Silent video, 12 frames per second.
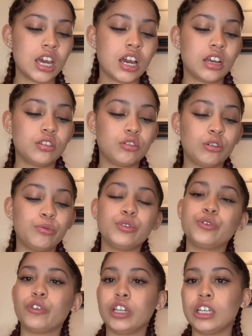So it
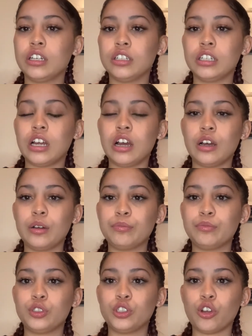was really good
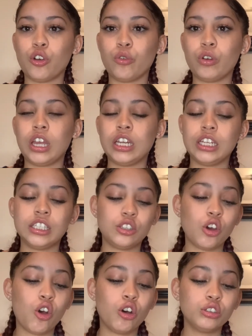show. And it
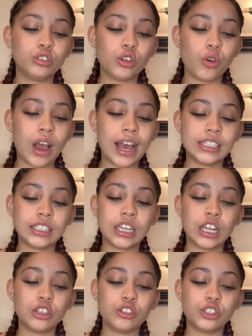also has
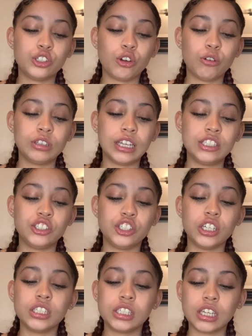another show that
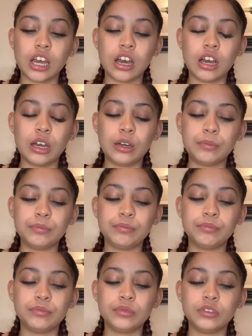just
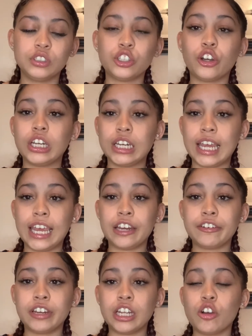started
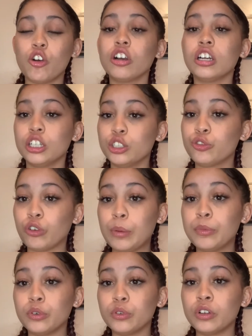airing called Good
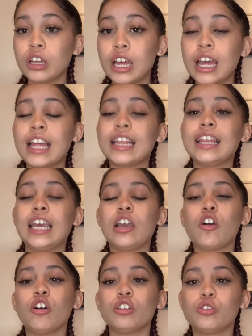Trouble. They
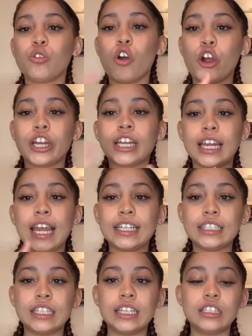also are
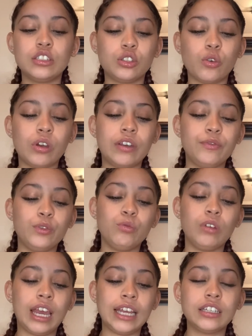connected, so if you
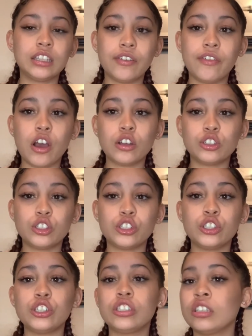like The
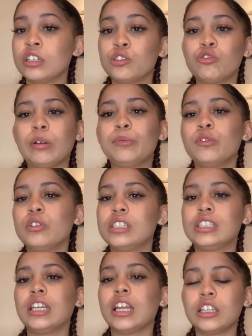Fosters, Good Trouble
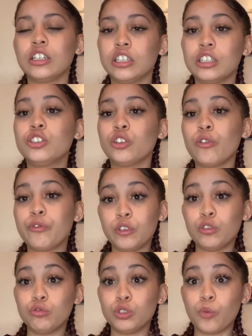is another good show for
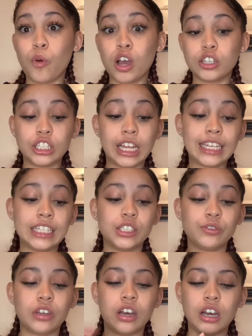you to watch. Like, it's